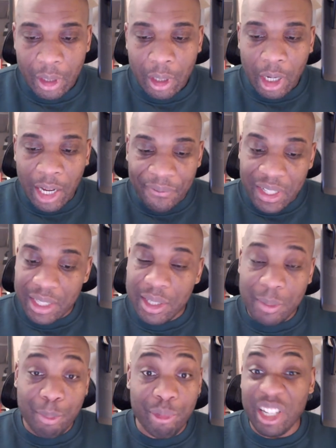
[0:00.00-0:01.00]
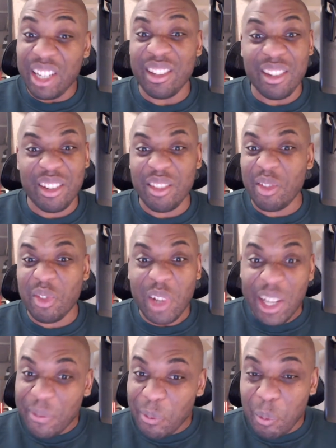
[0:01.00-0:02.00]
I think this is brilliant,
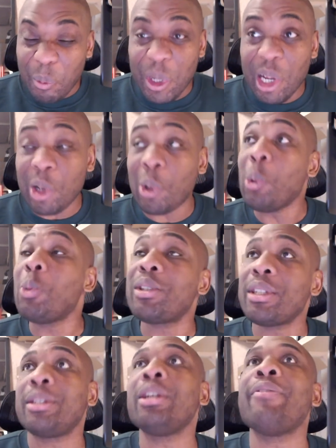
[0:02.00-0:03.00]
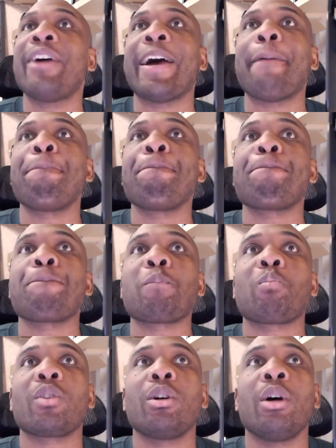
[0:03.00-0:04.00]
but we are called to do that.
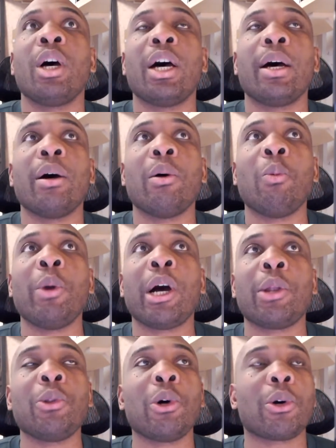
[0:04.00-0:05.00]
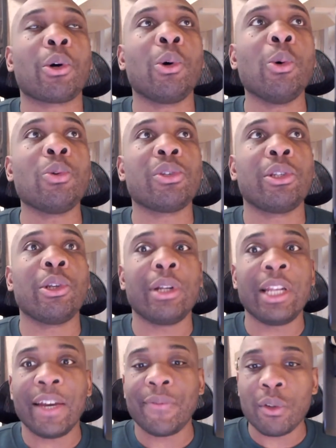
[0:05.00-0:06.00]
We are not called to look
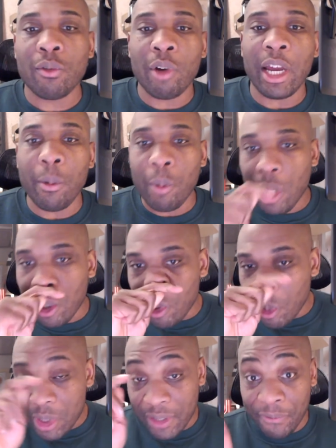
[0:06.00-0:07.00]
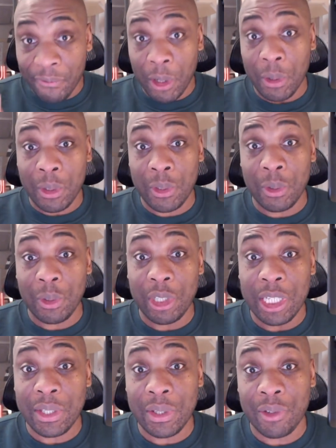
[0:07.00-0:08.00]
left or right. We are called to focus on
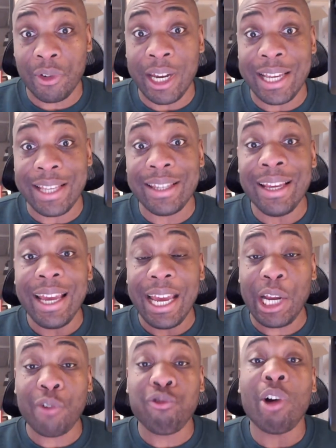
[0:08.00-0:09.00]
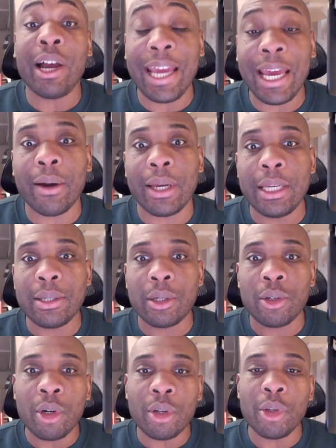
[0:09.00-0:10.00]
Jesus Christ and cry out. He's a
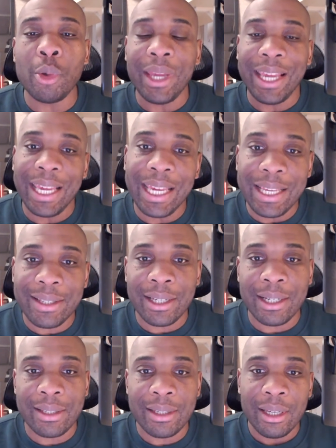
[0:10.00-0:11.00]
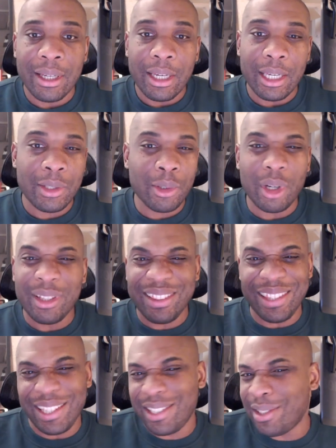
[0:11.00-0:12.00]
God who hears us. He's not a
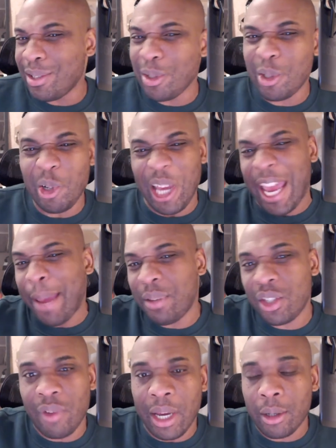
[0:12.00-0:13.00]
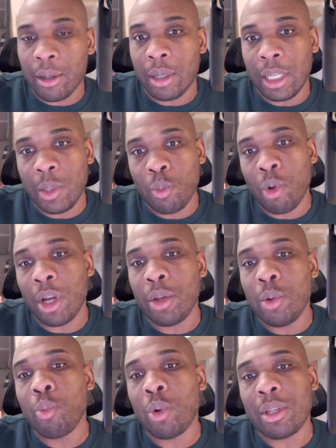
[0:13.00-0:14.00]
distant, abstract God. He's one who
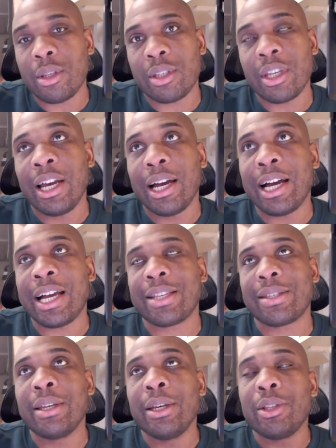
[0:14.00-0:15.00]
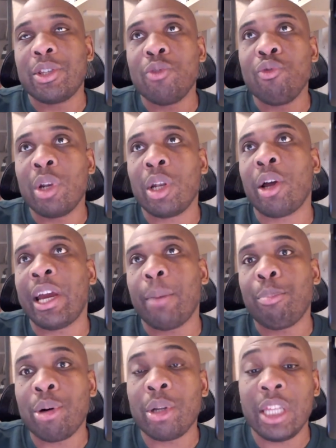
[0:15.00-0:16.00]
wants us to rely
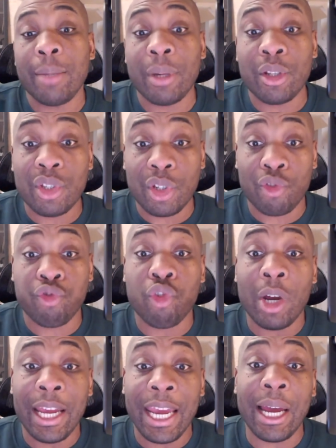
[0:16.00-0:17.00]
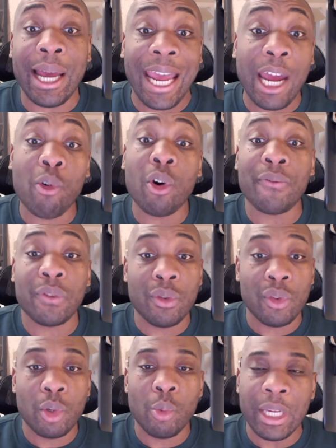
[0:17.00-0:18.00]
upon him and to cry out. How often
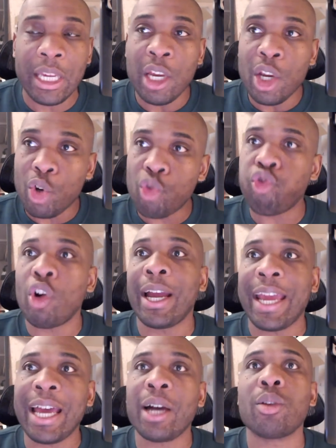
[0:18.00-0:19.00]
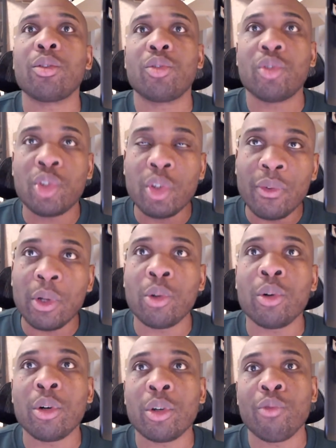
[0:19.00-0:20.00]
do we cry out to the
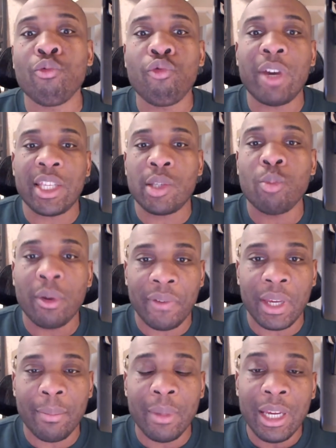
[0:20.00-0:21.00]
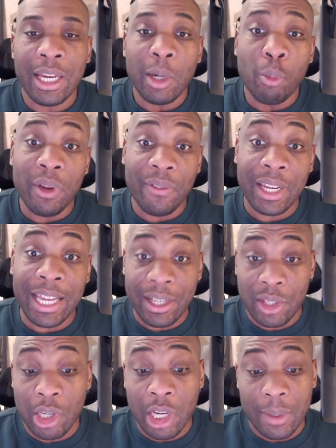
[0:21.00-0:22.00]
Lord and wrestle with him within our
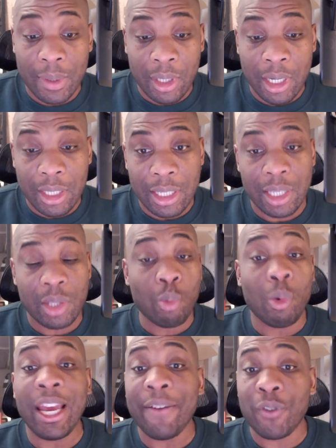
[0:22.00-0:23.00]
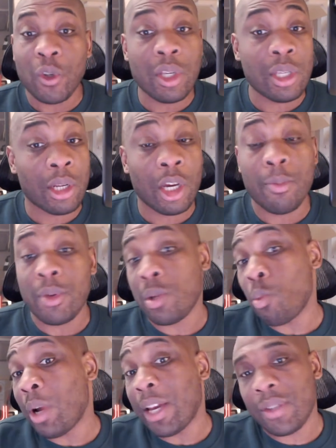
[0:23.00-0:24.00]
circumstances? It's a way of choosing hope. It's a
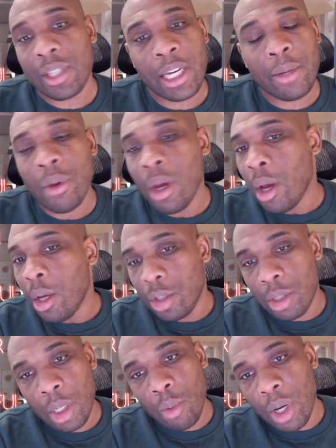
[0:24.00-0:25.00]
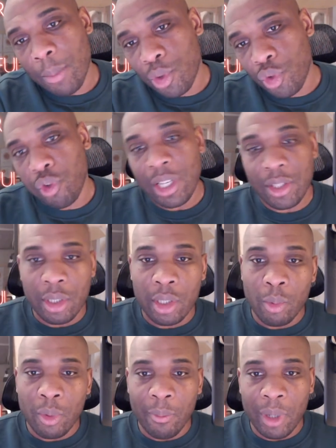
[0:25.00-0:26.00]
way of saying, do you know what? I'm trusting you
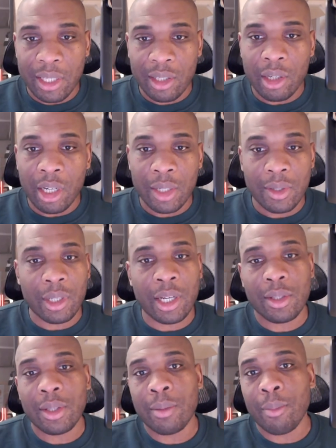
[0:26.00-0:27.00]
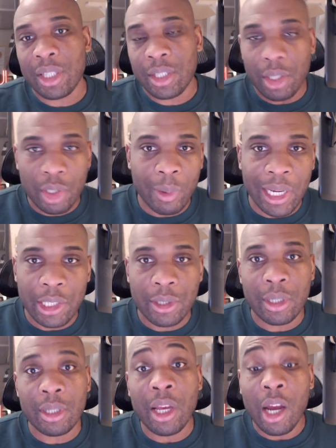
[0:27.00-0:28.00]
with my circumstances and my
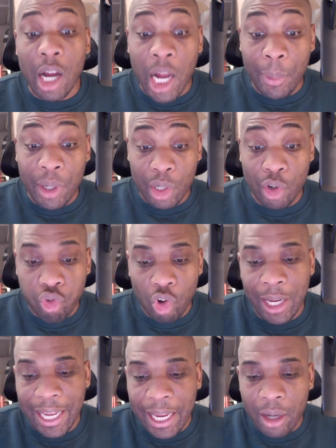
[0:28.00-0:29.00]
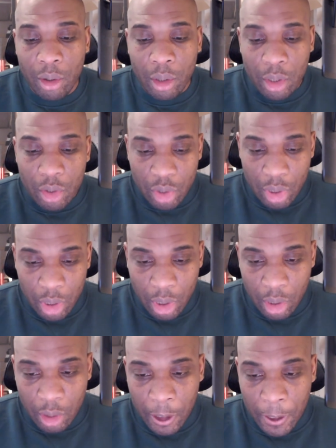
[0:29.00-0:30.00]
situation. I'm going to cry out to you.